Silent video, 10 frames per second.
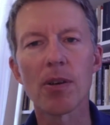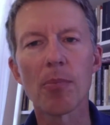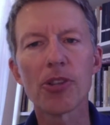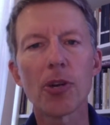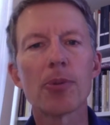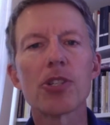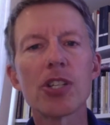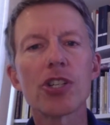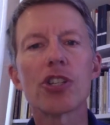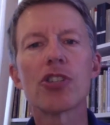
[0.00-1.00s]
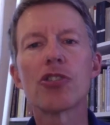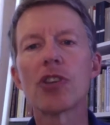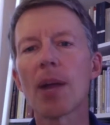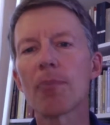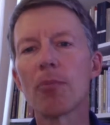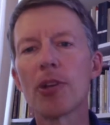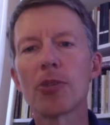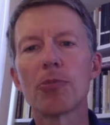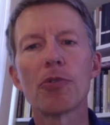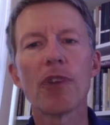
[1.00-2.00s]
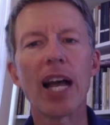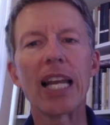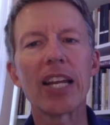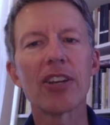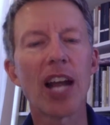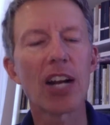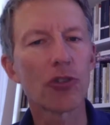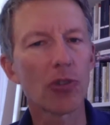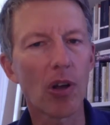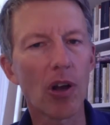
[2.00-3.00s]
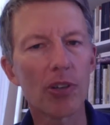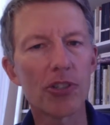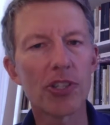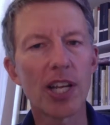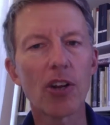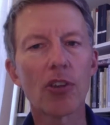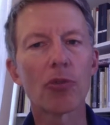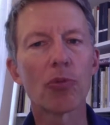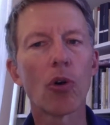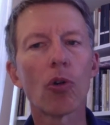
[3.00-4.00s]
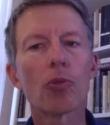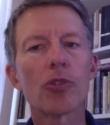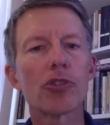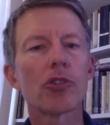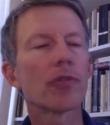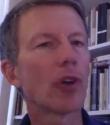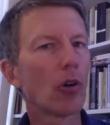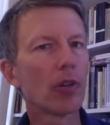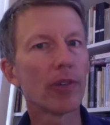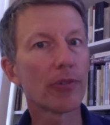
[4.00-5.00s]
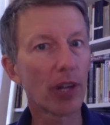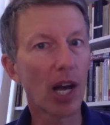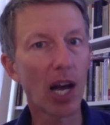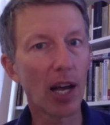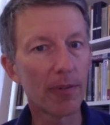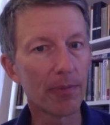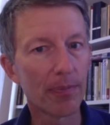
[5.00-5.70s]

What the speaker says: But their positions do not permit them to violate natural law, to take on the role reserved only for God.